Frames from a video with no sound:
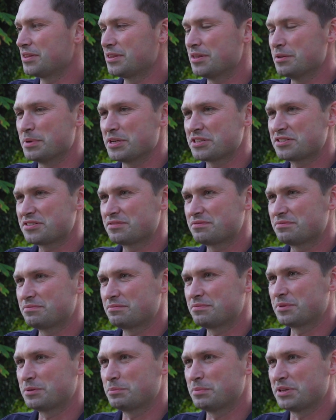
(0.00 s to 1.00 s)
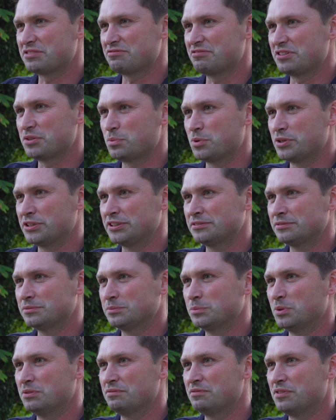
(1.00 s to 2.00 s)
the best red wine,
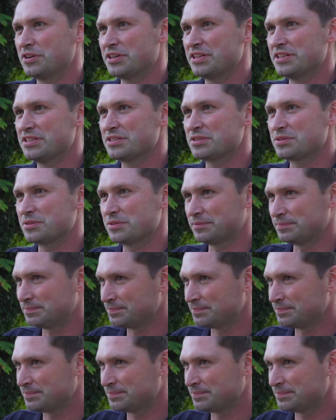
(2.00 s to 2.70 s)
what vines.